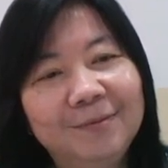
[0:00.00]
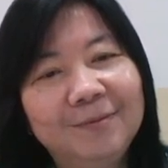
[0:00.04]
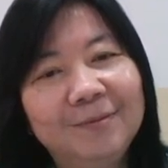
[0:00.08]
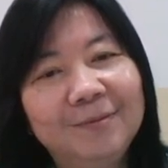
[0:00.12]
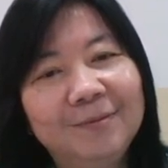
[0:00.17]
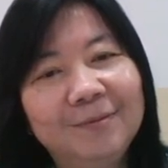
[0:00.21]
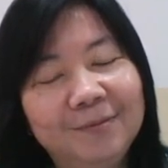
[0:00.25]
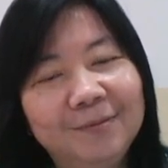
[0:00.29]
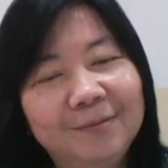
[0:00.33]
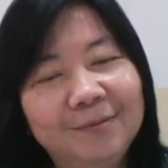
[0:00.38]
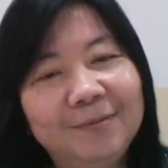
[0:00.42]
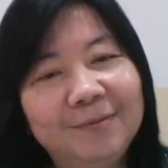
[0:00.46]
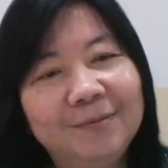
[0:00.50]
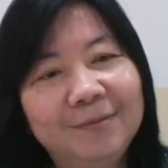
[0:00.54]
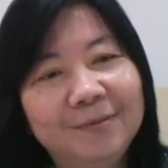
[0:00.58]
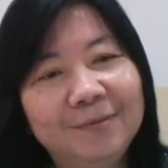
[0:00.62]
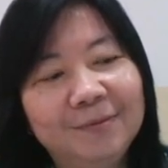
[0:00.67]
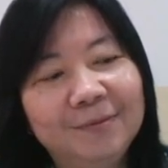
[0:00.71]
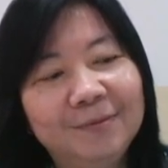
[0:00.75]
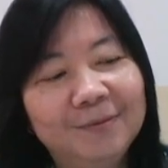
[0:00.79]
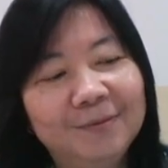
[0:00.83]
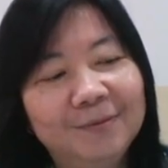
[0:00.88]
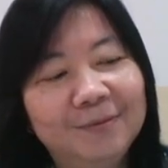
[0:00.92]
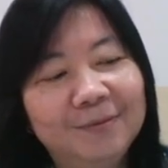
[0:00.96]

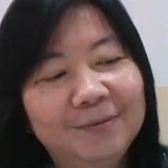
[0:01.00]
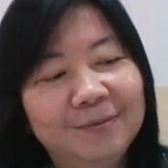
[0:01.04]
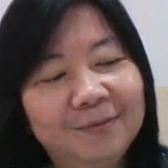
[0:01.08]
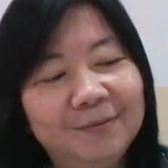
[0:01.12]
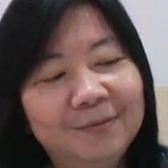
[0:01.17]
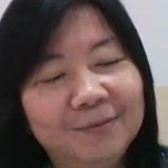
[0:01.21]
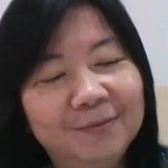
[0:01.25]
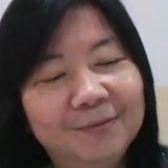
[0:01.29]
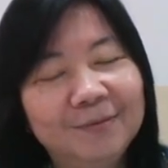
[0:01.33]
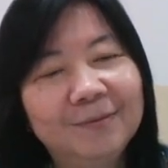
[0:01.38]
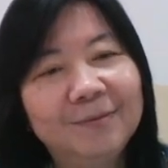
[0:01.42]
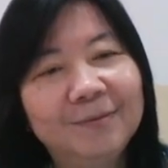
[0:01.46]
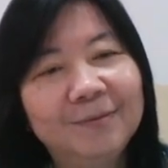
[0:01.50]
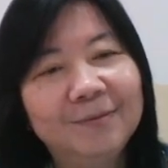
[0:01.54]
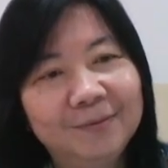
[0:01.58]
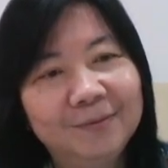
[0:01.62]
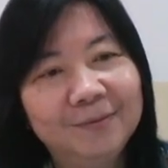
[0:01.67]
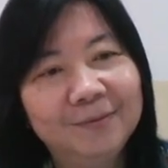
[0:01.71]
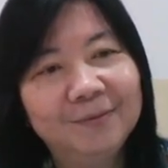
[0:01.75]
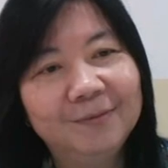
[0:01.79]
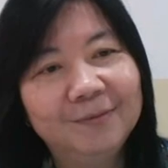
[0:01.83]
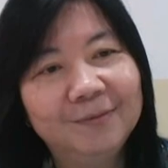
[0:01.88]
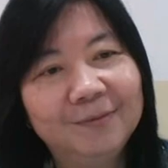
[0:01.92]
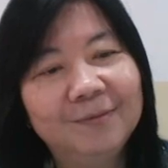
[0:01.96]

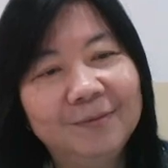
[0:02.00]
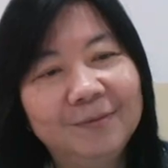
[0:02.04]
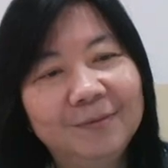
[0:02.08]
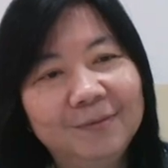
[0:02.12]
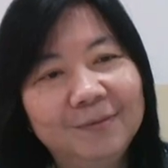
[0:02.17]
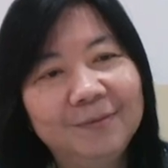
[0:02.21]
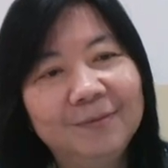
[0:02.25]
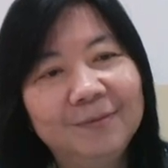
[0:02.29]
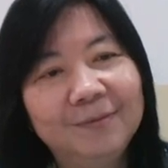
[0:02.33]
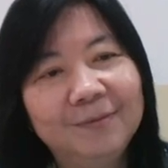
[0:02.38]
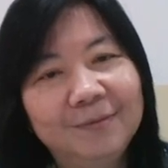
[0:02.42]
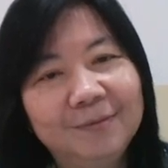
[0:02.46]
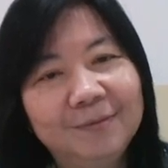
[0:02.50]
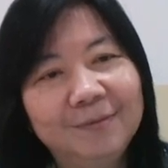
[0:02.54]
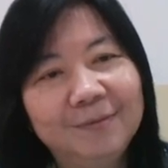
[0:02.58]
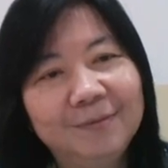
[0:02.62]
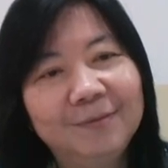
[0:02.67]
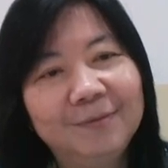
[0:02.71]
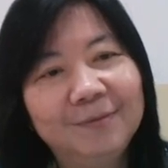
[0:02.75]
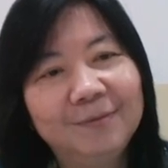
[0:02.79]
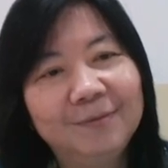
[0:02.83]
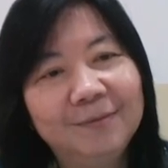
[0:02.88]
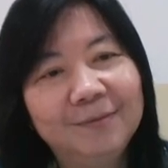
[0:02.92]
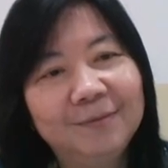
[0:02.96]

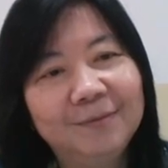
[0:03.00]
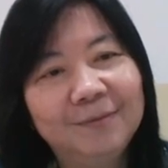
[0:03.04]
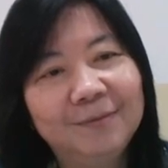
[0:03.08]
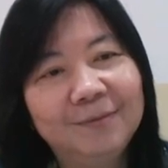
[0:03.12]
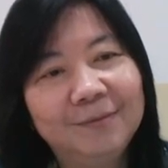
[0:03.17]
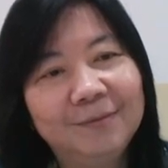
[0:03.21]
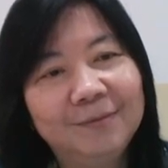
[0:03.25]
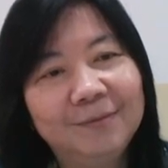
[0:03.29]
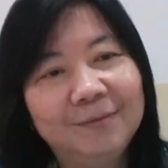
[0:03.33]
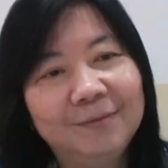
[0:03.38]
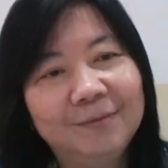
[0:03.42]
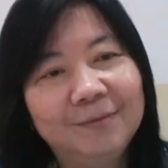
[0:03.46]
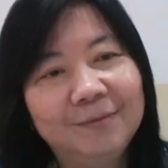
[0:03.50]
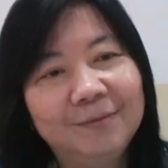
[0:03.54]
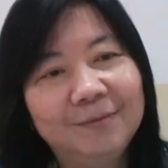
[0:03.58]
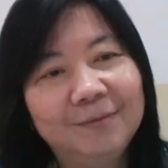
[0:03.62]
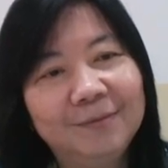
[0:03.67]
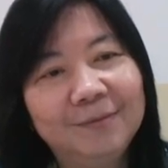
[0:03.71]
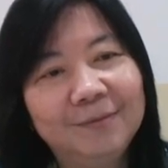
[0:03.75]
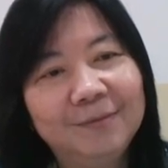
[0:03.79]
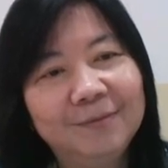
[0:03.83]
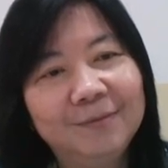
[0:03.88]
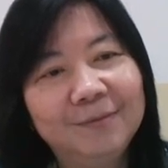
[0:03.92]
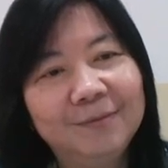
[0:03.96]

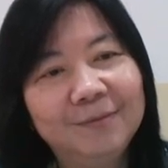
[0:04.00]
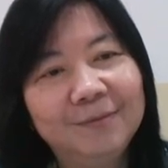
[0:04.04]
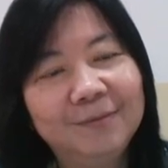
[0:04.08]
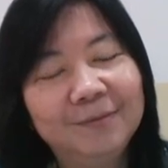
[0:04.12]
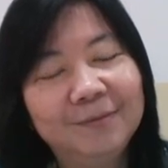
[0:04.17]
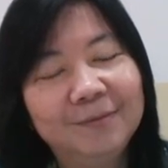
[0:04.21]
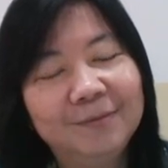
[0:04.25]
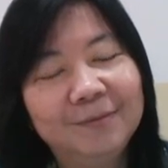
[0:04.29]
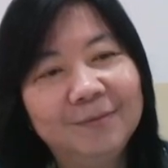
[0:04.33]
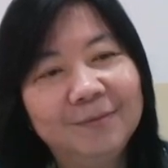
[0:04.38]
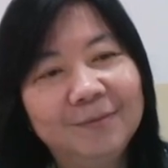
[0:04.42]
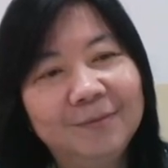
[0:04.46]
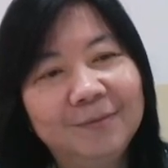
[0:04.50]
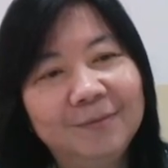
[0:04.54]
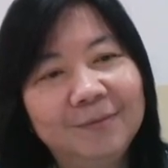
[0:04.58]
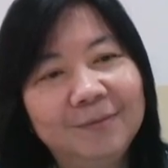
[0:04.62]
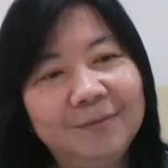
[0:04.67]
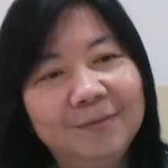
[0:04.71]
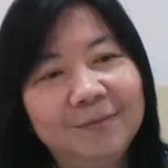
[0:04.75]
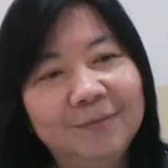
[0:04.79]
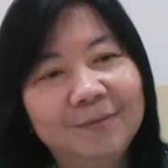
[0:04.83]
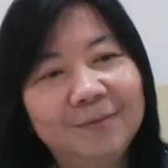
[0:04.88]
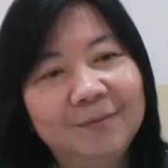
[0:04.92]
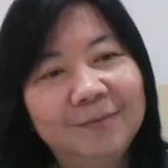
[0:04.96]

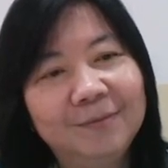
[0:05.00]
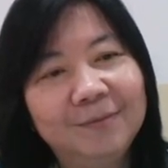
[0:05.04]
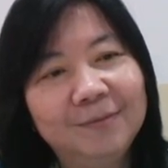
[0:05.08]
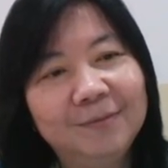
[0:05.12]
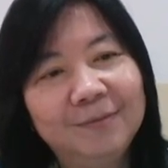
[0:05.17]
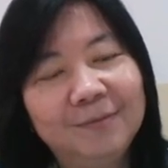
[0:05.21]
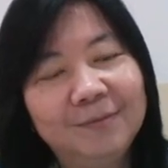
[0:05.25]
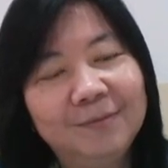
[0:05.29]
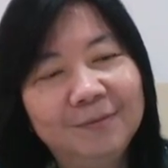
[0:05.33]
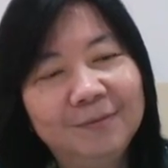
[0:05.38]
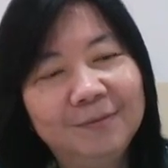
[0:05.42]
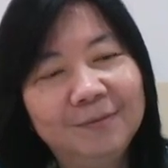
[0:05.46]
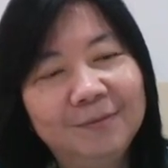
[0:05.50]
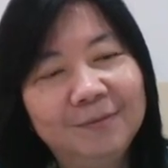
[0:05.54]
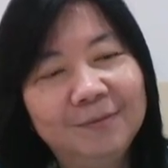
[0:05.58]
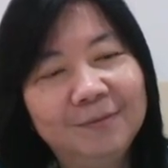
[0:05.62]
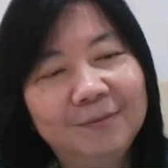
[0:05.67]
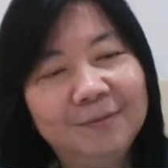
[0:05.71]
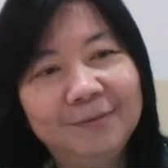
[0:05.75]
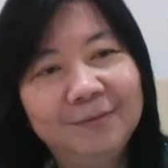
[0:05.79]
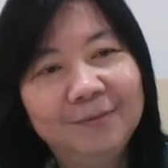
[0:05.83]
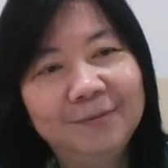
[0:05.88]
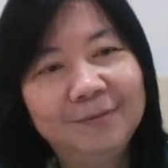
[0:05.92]
The person shown says nothing.